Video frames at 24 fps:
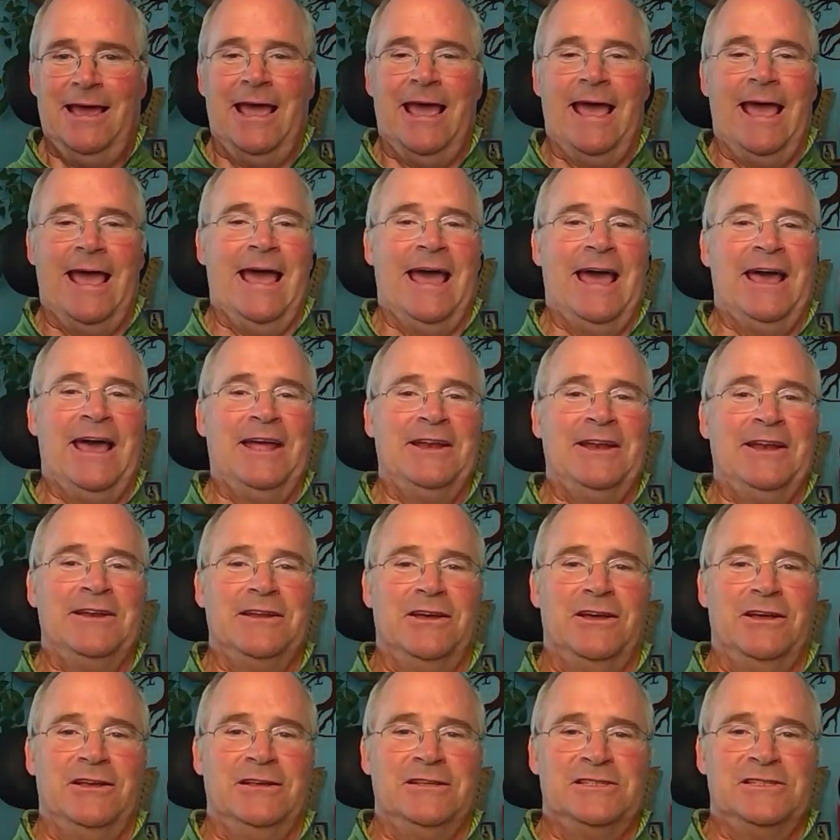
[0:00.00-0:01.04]

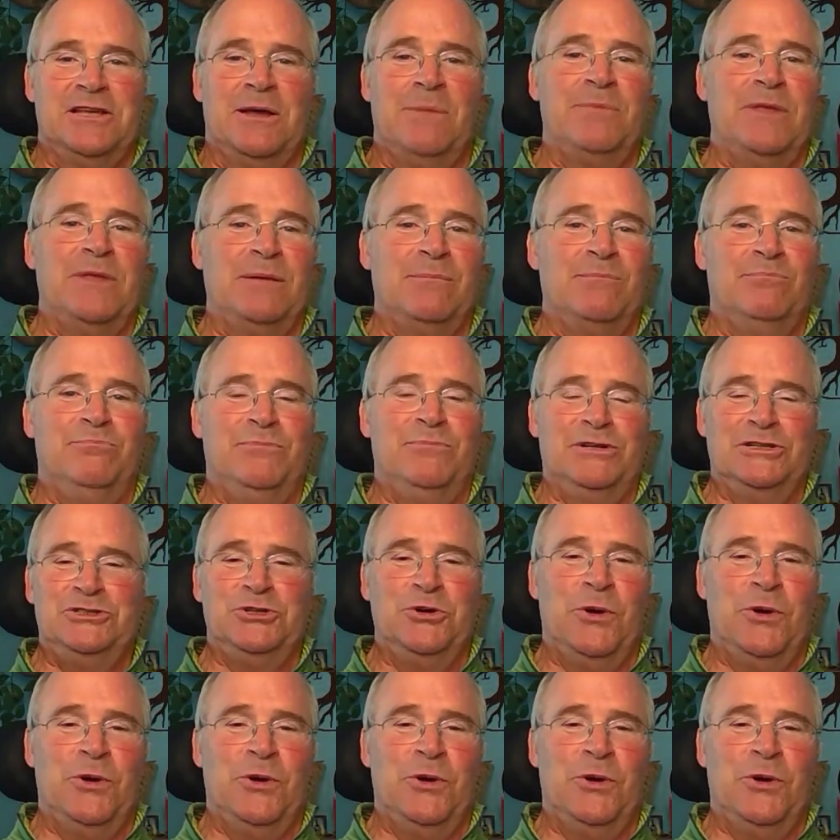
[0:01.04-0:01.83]
and a